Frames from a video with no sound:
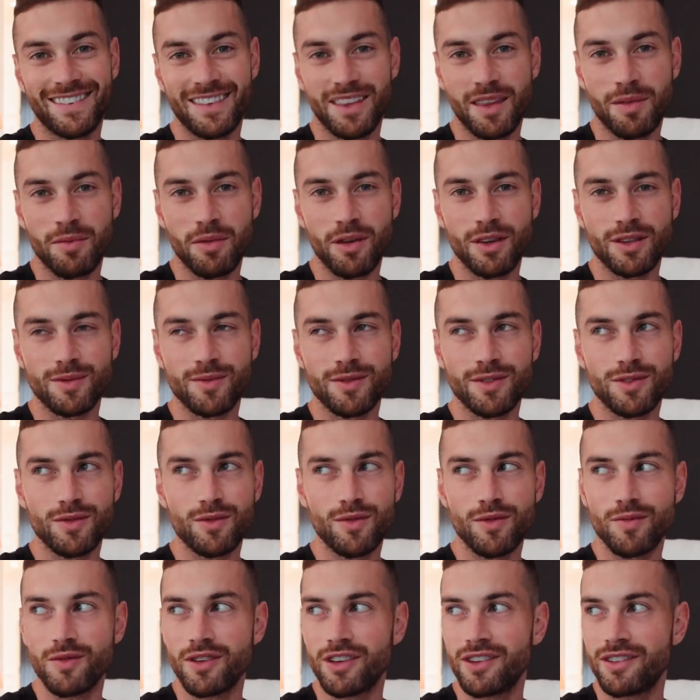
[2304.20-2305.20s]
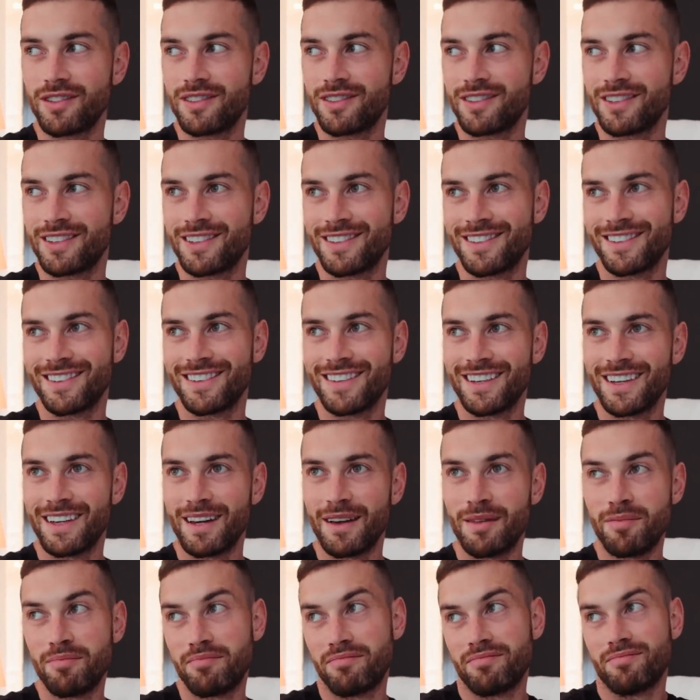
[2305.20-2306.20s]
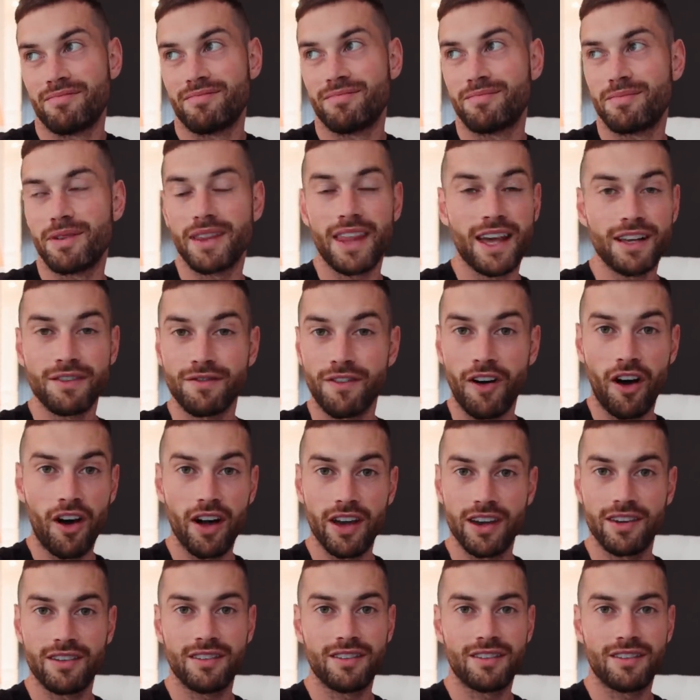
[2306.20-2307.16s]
The postman's a woman. But that's fine.